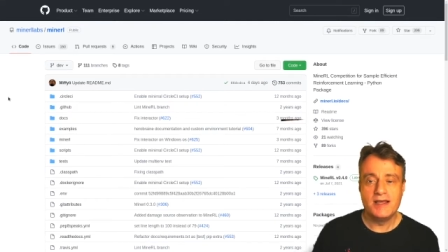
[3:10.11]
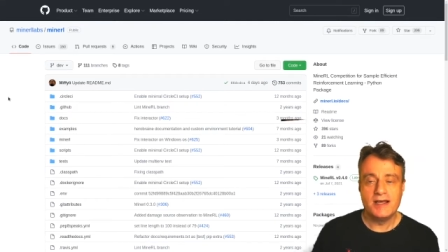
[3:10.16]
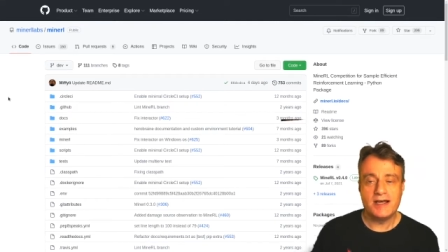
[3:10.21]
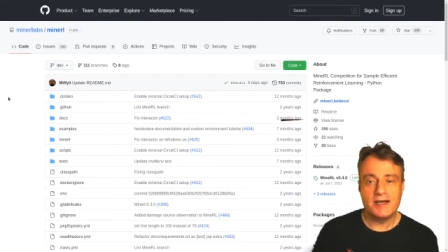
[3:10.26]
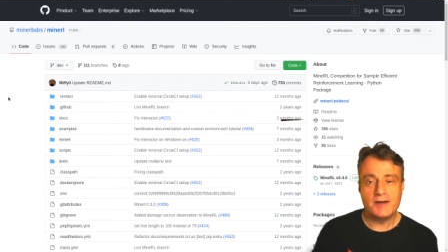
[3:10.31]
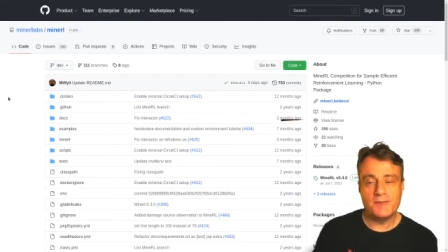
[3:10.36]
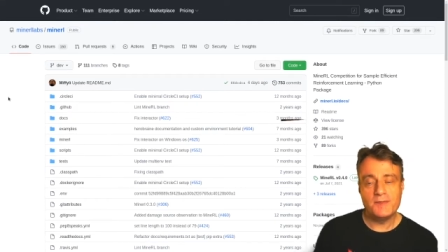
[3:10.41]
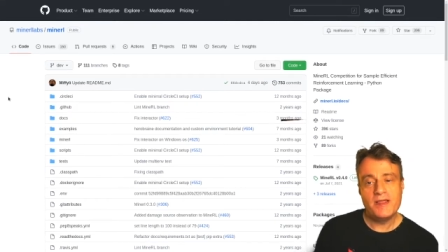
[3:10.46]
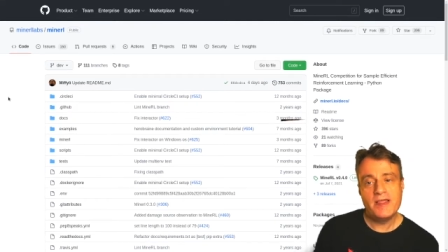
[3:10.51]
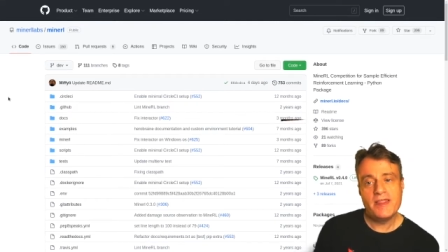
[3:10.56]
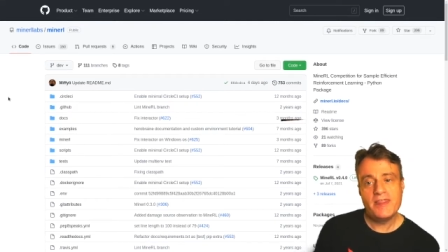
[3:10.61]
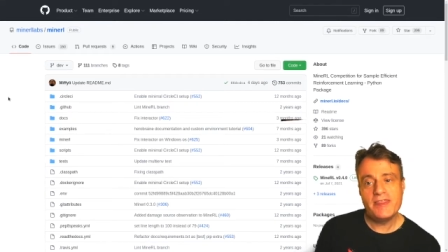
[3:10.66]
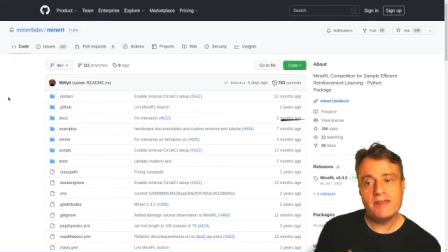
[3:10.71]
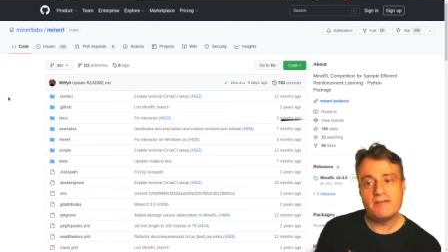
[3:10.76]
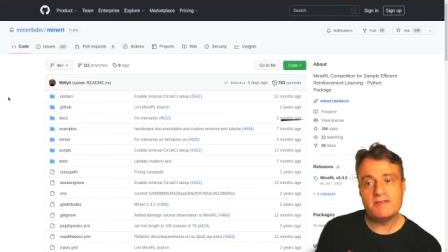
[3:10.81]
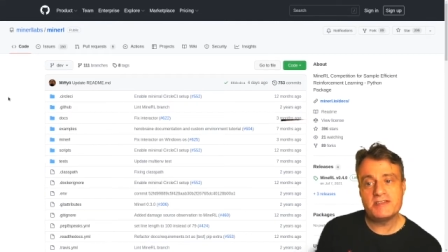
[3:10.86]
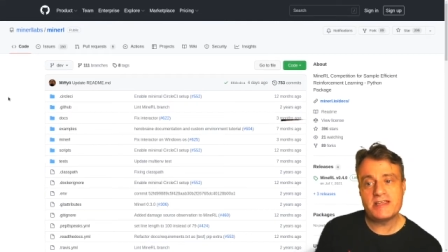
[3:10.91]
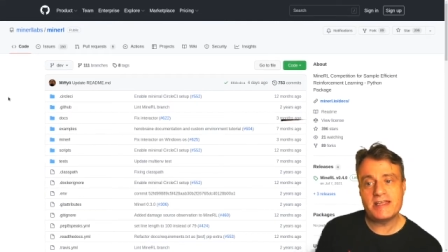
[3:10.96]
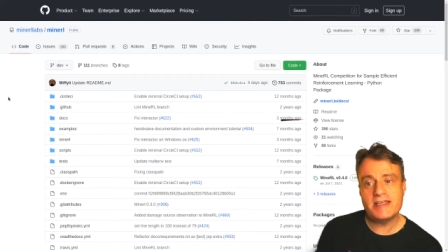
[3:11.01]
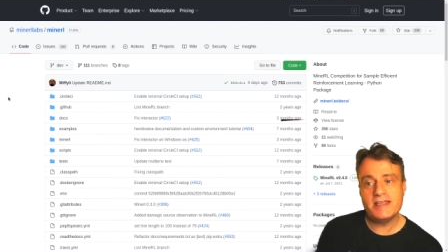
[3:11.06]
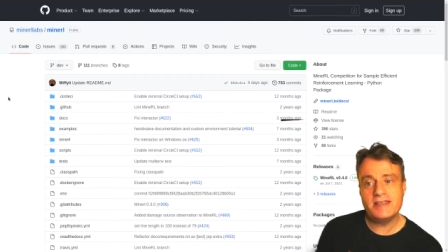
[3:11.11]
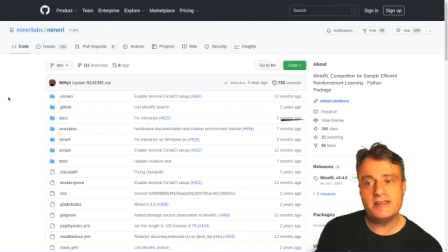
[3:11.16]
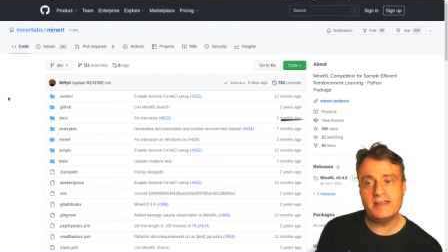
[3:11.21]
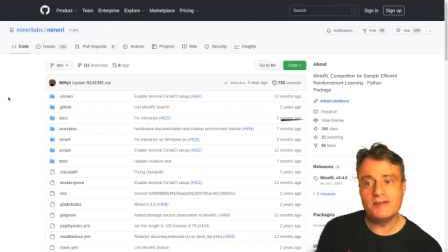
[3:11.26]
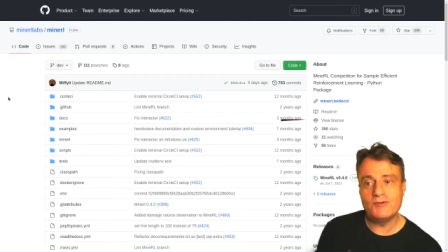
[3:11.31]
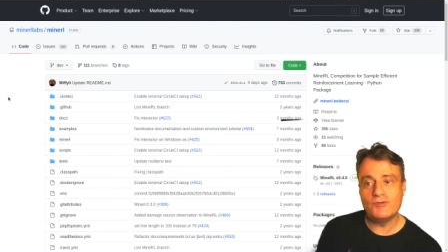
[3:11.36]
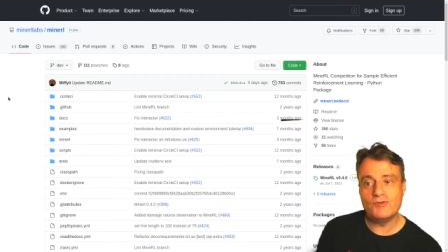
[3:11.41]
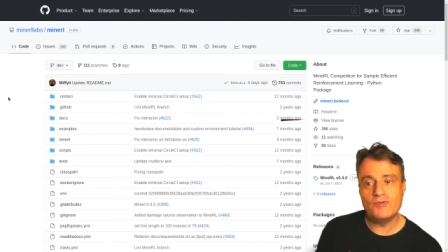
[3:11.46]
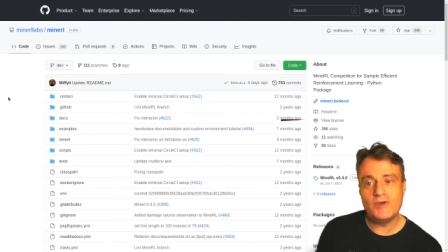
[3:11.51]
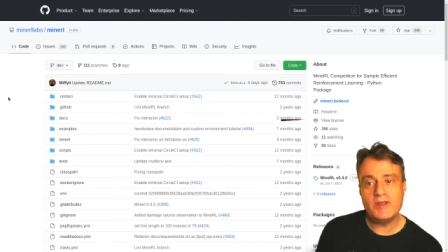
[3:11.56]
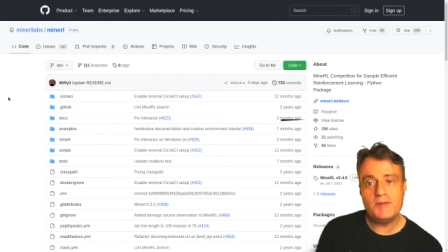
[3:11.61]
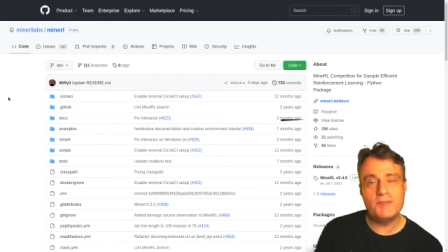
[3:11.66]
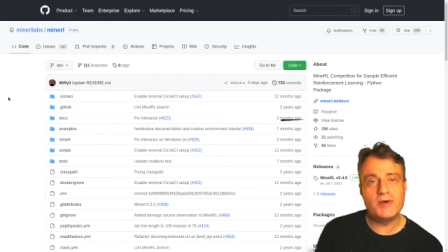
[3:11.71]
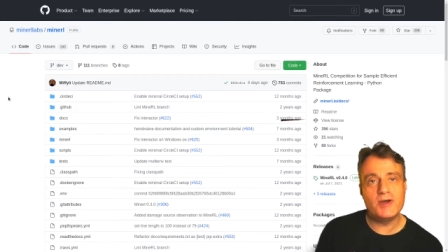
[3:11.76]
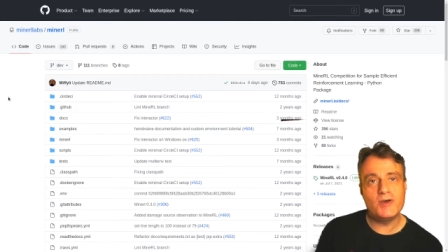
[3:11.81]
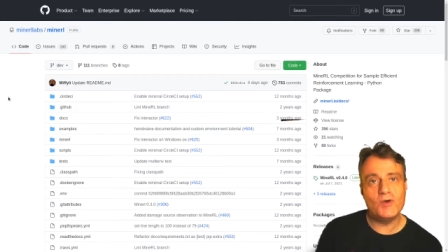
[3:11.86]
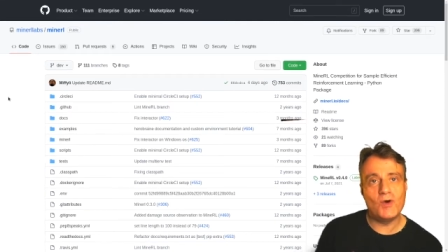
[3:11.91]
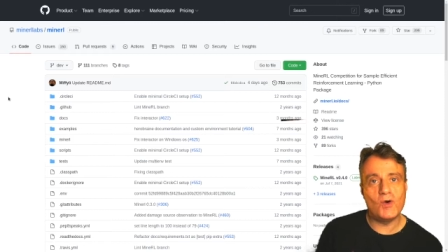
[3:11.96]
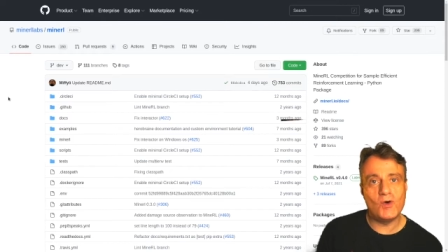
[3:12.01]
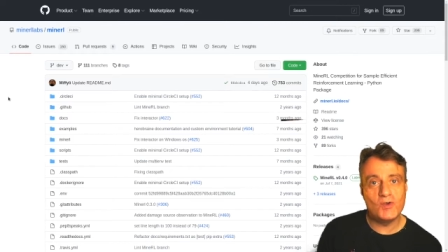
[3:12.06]
um, there is a, a
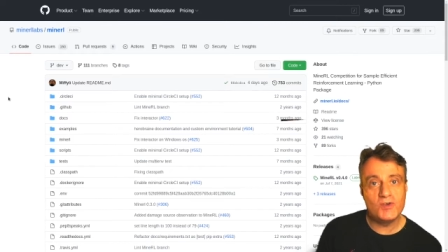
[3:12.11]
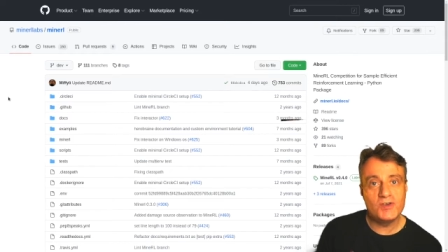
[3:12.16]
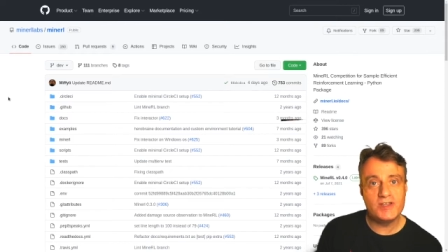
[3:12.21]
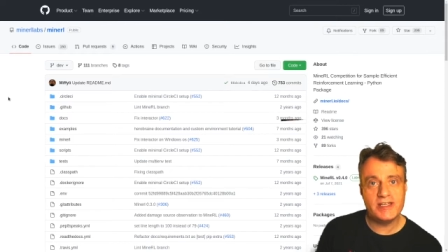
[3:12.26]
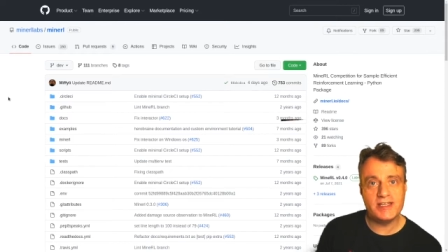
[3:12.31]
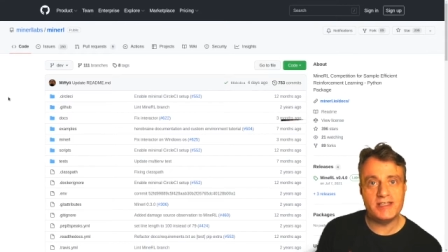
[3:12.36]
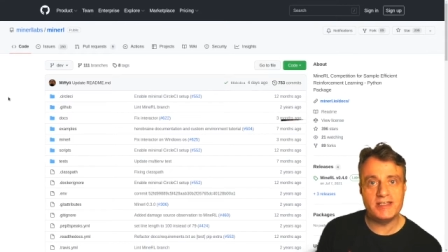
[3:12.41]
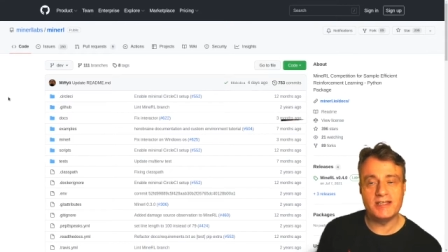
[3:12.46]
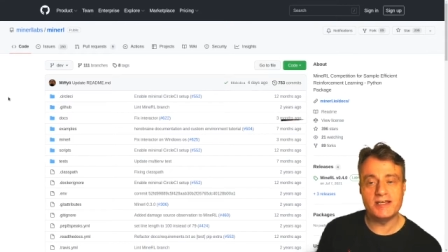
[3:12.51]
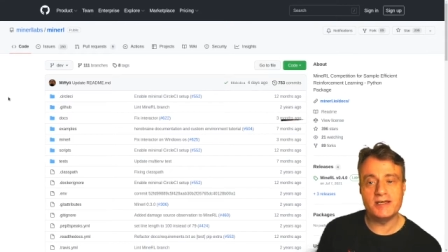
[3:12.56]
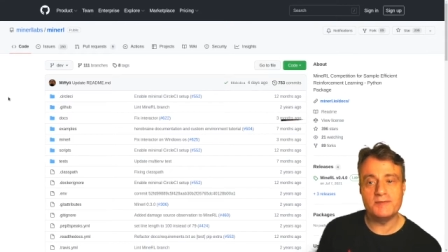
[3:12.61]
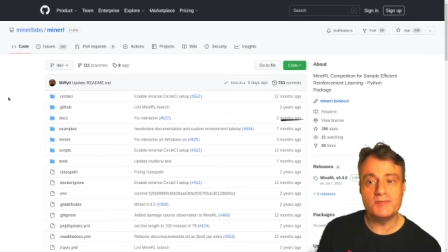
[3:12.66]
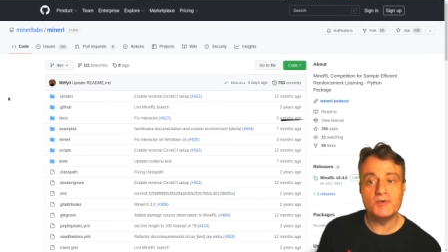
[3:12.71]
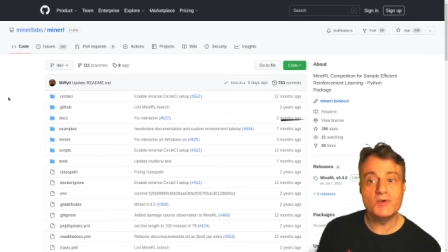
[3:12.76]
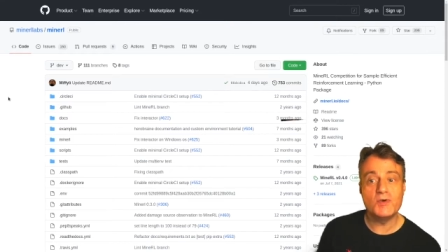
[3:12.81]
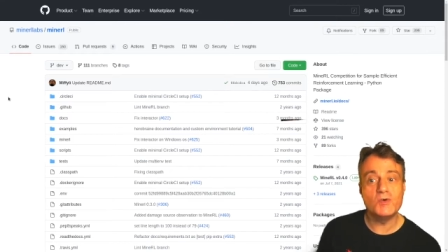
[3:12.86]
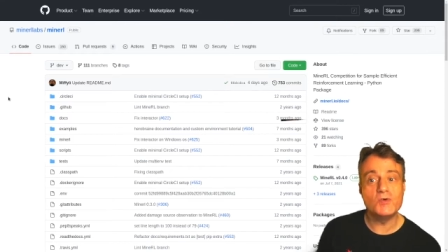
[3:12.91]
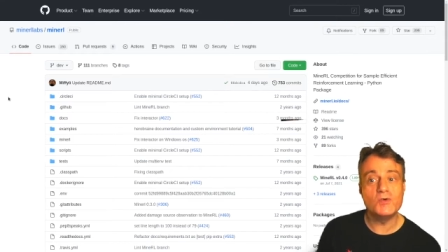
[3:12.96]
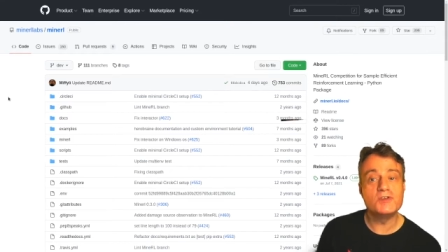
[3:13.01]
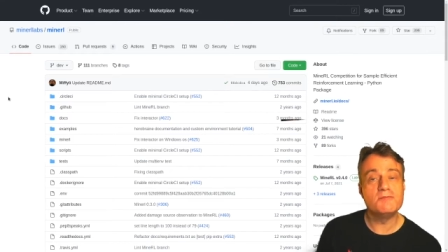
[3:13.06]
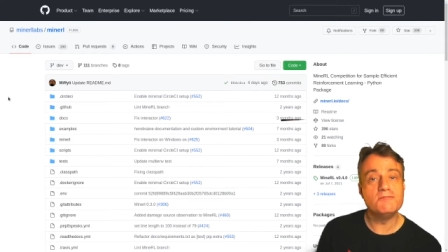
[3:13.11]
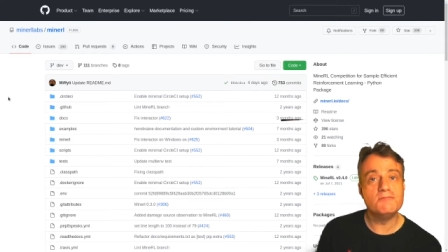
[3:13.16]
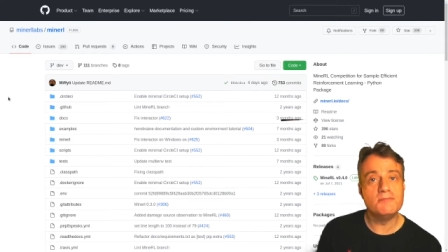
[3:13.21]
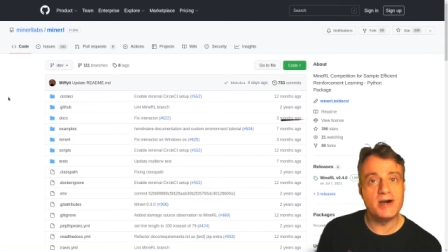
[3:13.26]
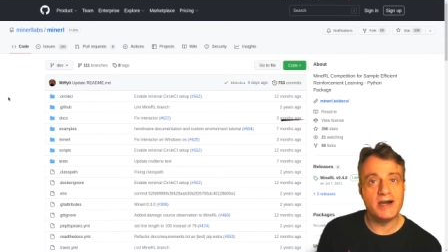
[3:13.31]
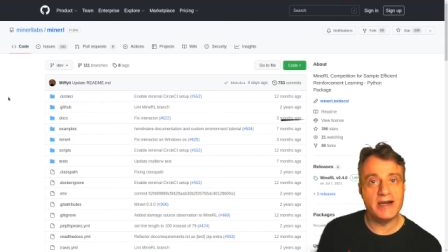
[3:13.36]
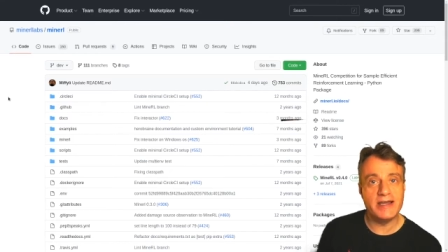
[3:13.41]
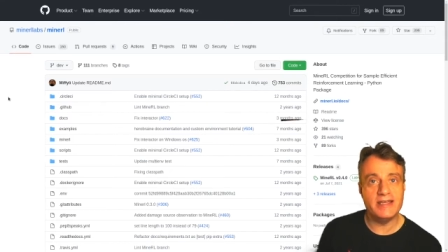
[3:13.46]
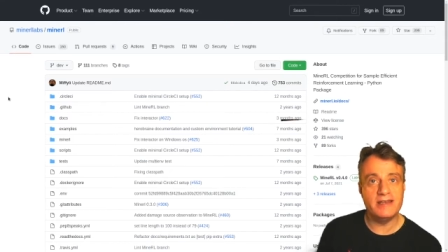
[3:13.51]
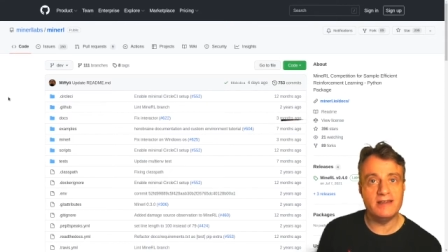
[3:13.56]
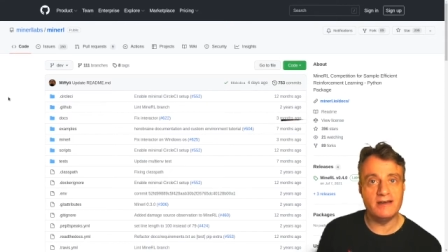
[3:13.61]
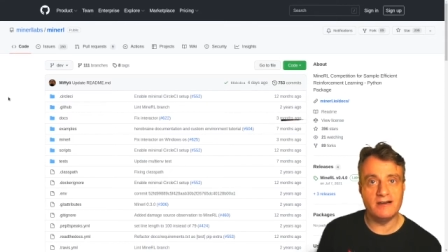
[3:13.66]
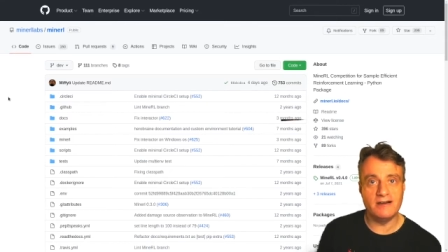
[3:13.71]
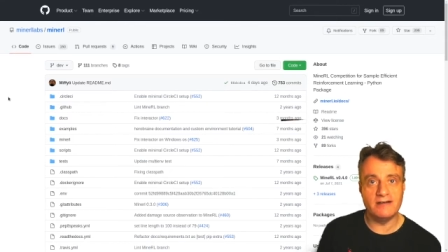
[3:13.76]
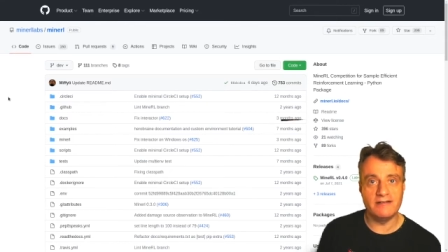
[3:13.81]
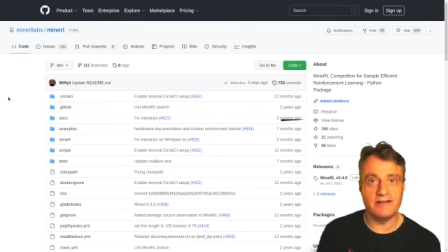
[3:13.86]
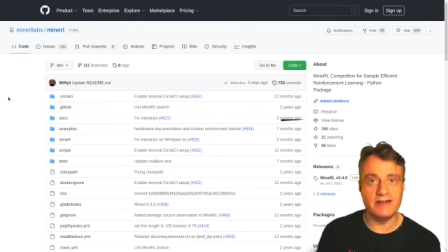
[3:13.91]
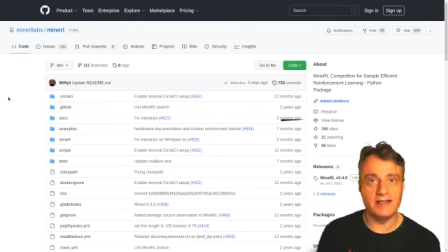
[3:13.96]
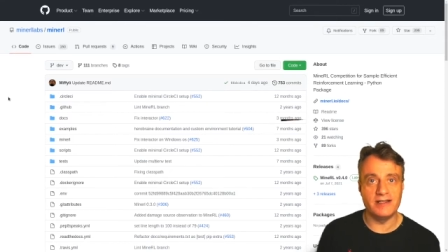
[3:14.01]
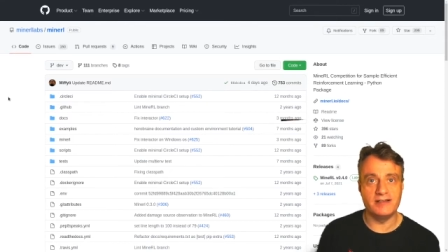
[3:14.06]
repo on GitHub called
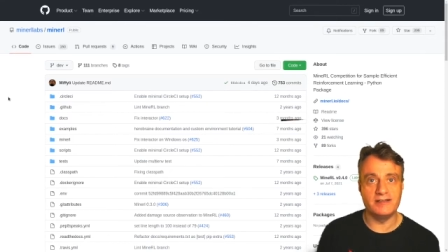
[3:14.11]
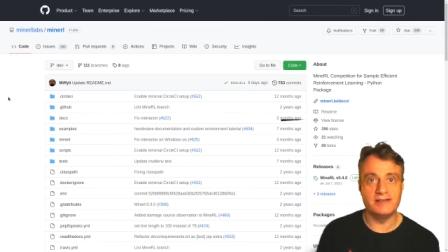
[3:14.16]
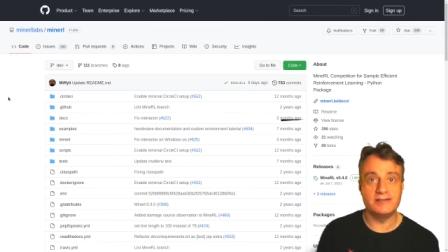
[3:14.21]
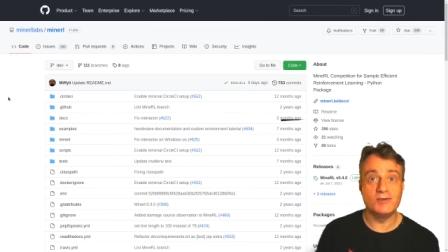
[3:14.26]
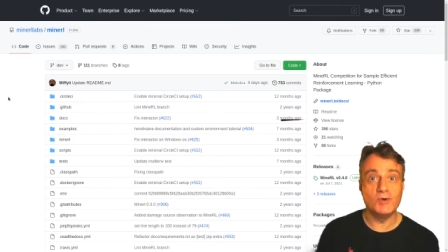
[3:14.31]
MineRL